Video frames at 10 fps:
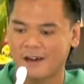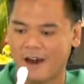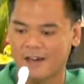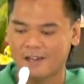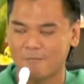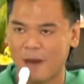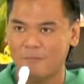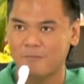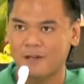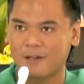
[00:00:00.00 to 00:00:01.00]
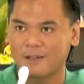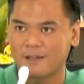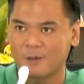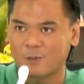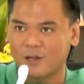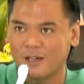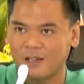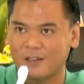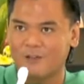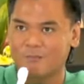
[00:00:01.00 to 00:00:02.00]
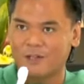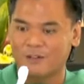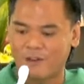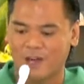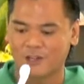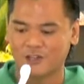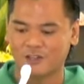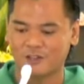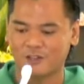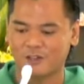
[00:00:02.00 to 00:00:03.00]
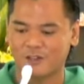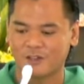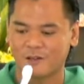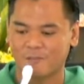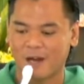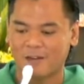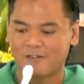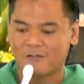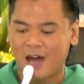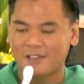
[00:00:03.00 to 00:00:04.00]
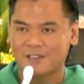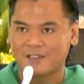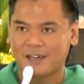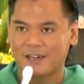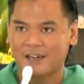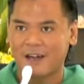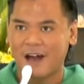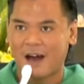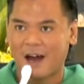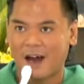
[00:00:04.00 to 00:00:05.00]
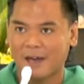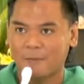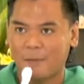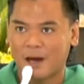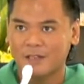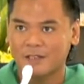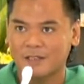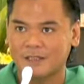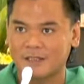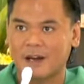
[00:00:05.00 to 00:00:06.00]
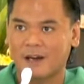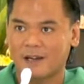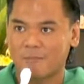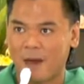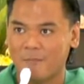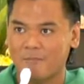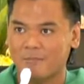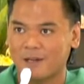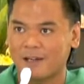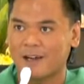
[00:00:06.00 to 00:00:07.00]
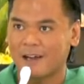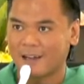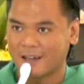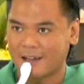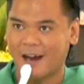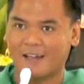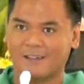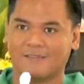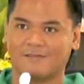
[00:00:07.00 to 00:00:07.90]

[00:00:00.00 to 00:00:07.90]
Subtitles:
I remember the world of perfection. By fasting, I must remember God.